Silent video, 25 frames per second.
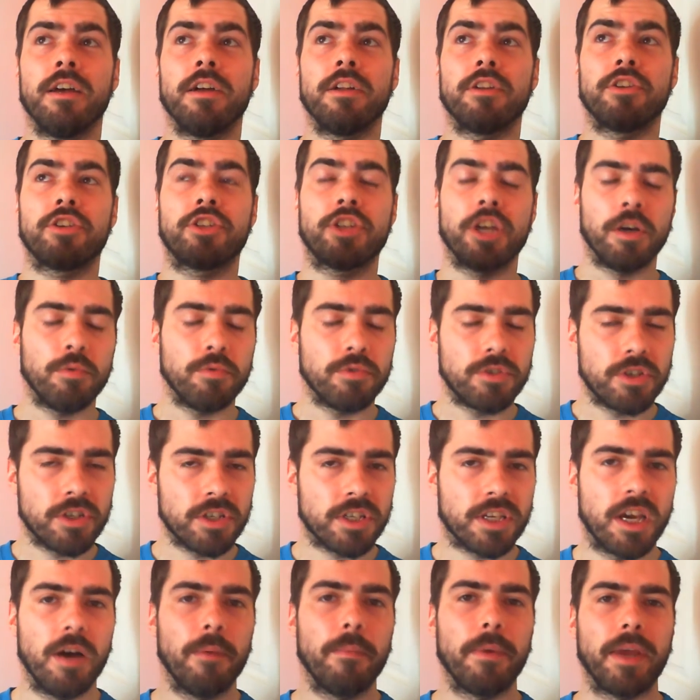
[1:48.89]
Jones has
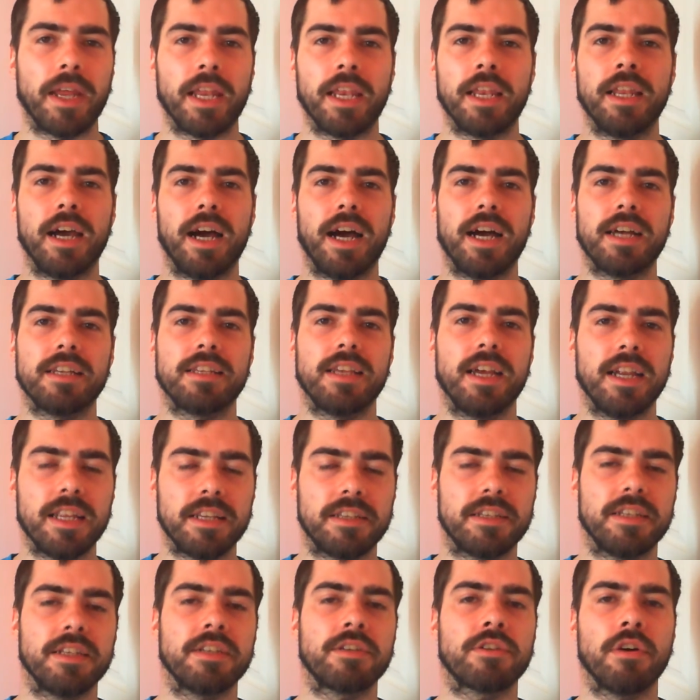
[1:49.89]
come in as
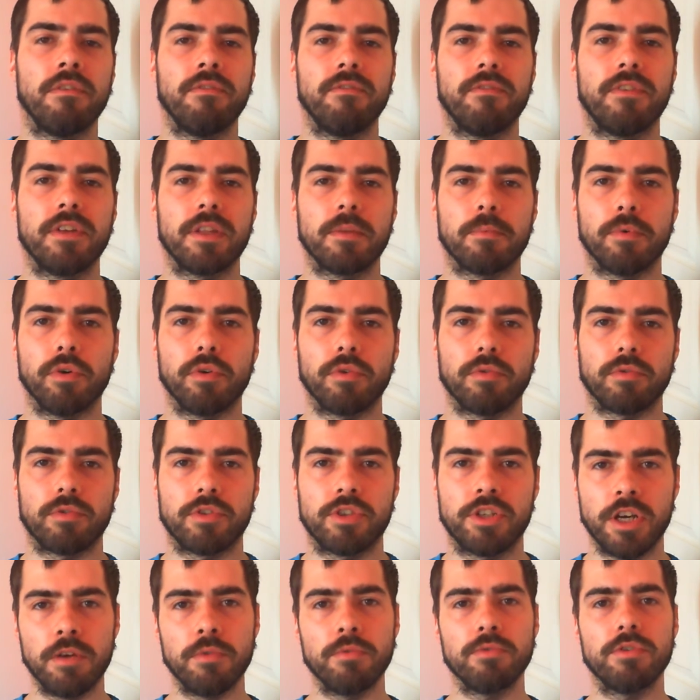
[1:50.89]
Hennessy's gone for the ball.
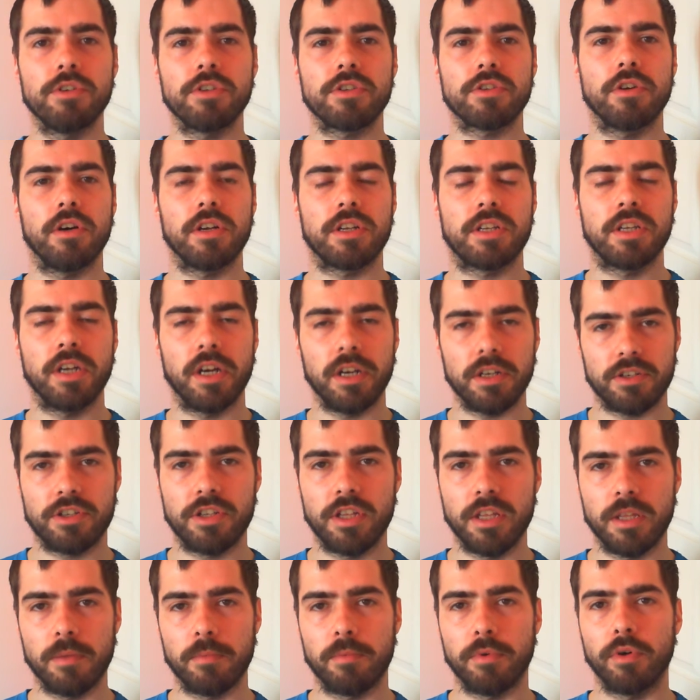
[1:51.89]
Jones has got a touch to the
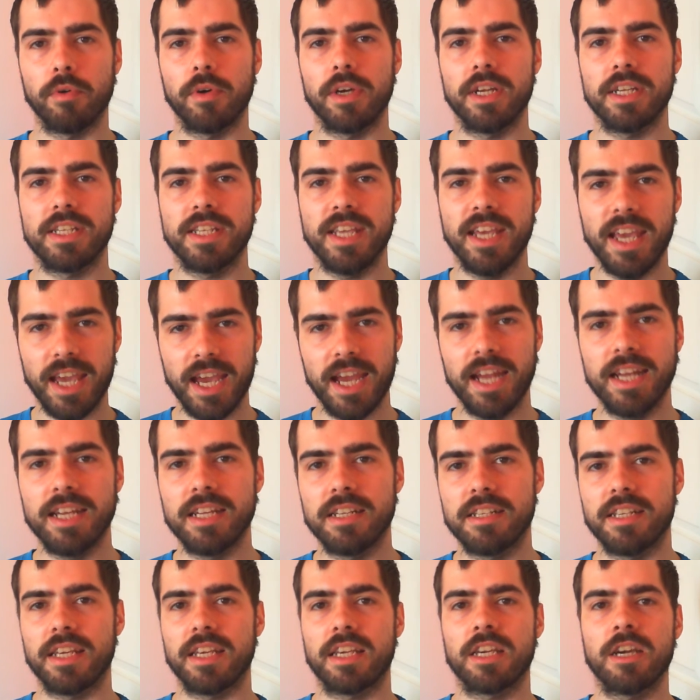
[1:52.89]
ball. It's hit
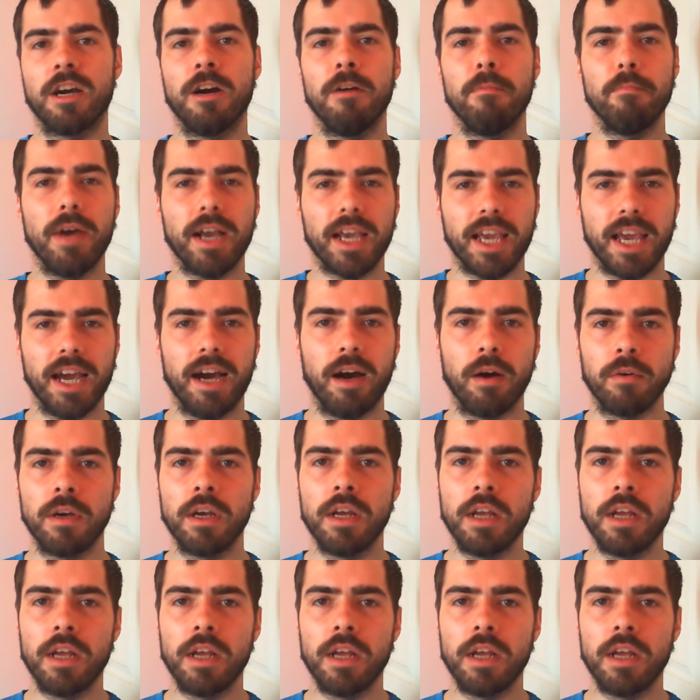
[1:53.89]
Hennessy. Come back out.